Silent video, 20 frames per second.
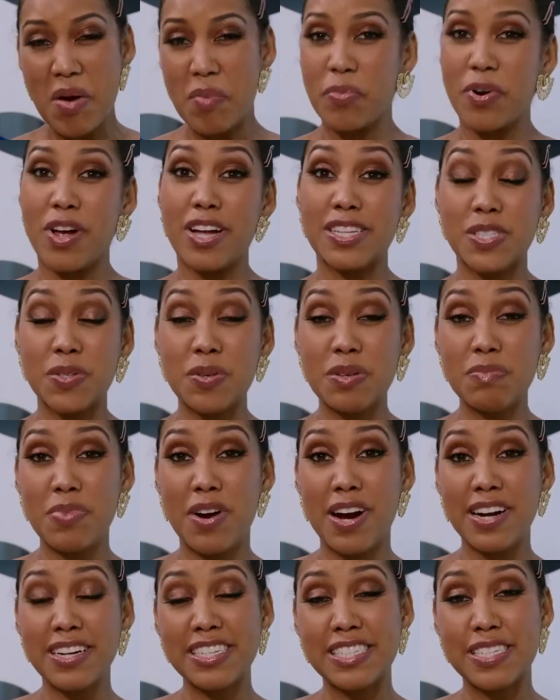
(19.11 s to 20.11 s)
brought to you in
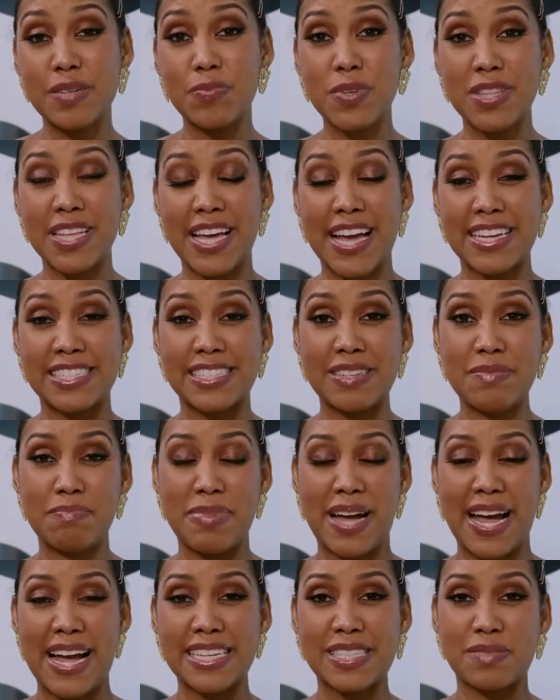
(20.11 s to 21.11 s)
partnership with EXIM
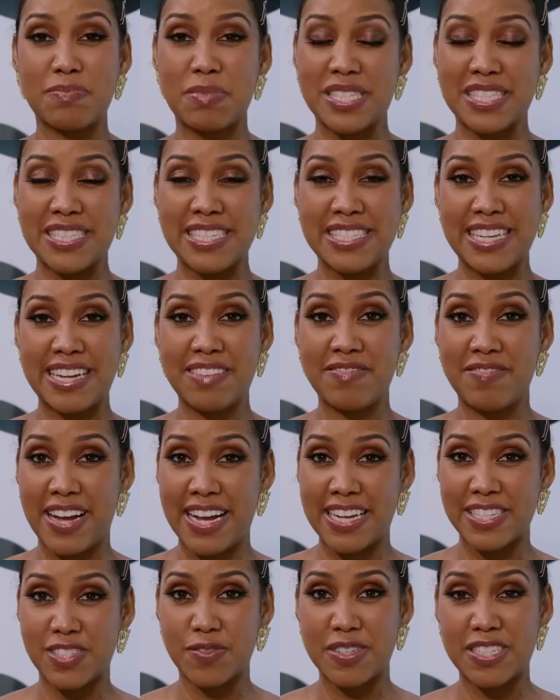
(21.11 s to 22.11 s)
Bank's Business
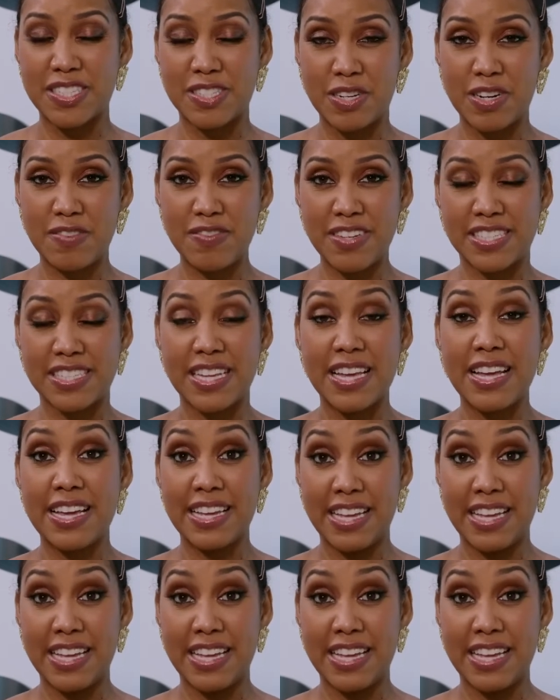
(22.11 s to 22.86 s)
Advisory Service,